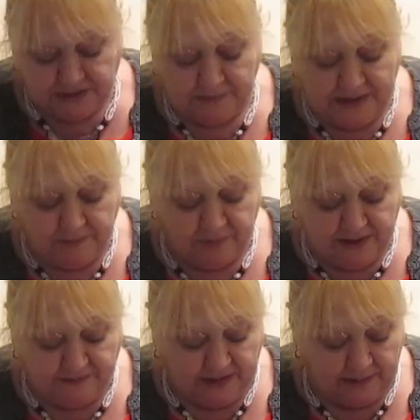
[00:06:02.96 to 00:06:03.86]
I may
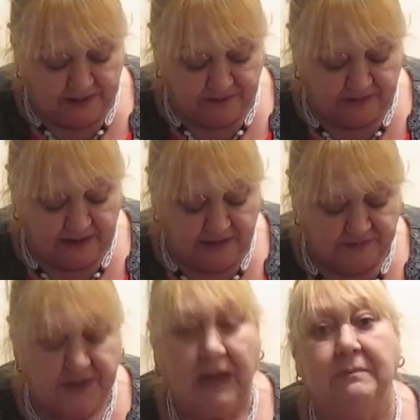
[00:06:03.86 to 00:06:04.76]
break the habit of a
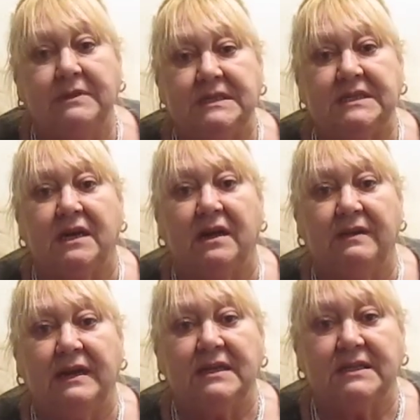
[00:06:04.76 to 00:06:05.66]
lifetime to start
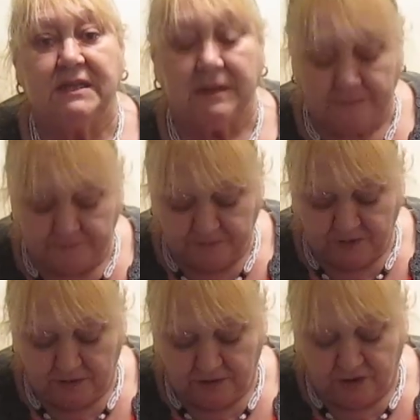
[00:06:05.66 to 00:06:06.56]
that
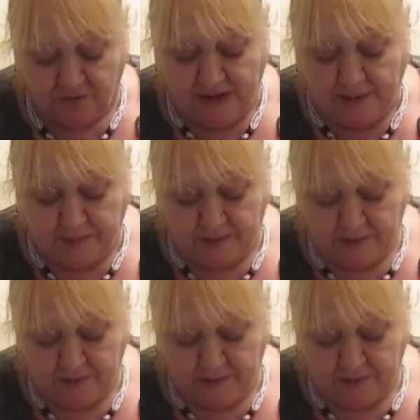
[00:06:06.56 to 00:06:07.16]
the grape